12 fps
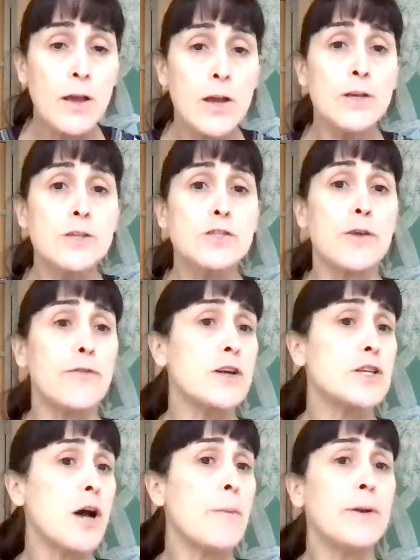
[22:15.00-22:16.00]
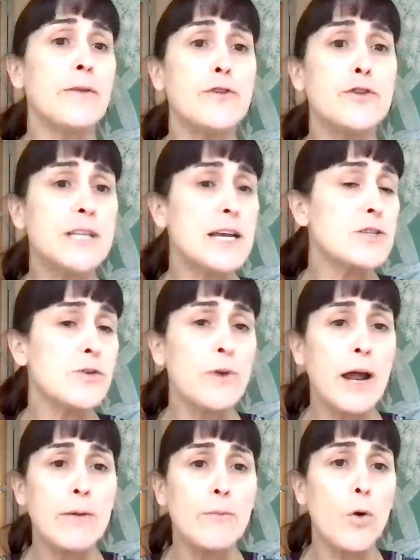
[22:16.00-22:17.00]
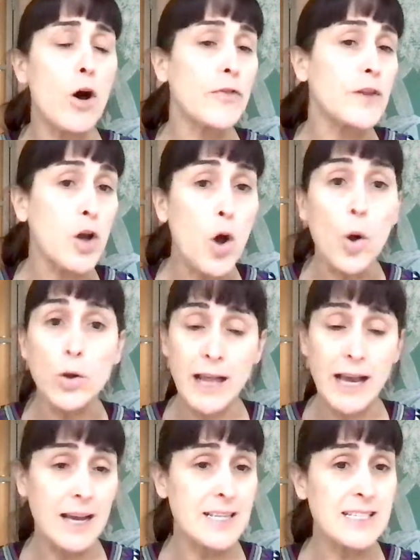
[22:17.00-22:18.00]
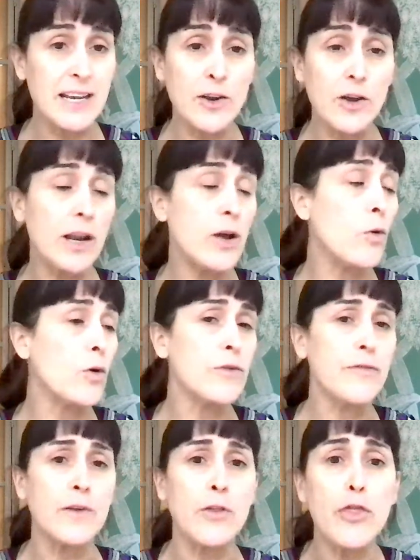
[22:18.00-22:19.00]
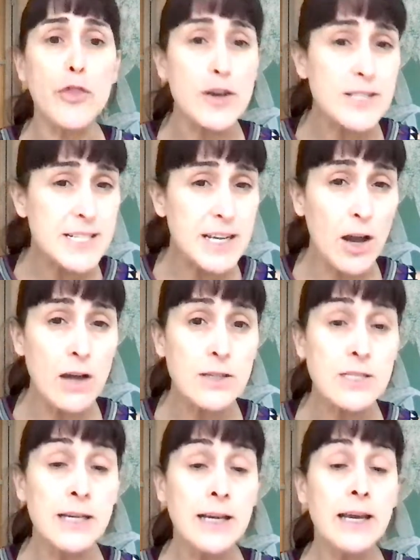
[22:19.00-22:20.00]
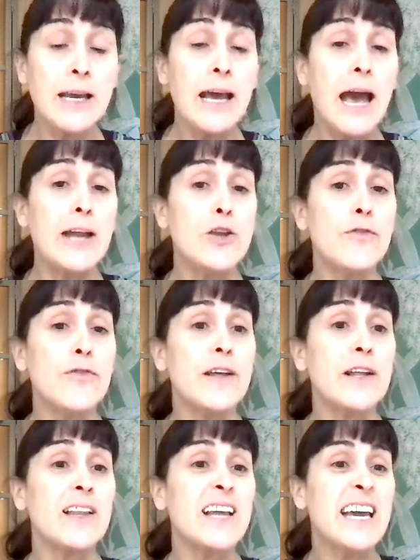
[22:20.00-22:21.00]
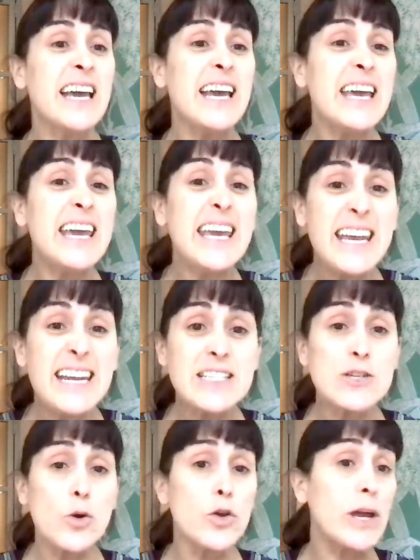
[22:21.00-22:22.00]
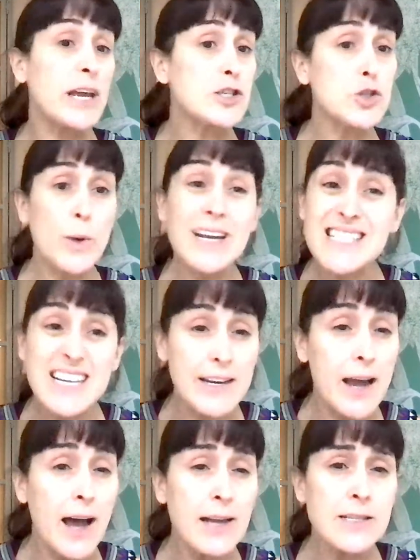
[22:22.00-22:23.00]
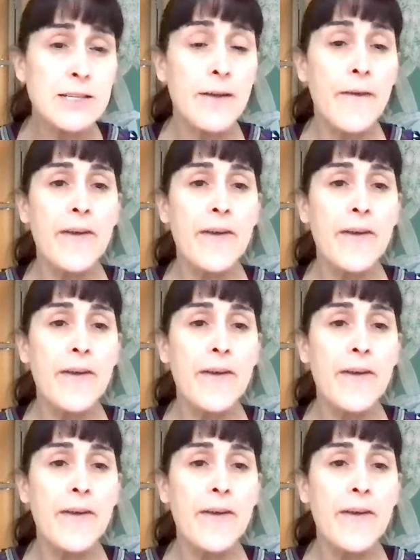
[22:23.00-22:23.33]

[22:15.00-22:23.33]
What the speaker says: so for example, if you tend to run more hot than cold, like I said earlier, or you feel thirsty a lot and you feel heat or you get sweaty at night,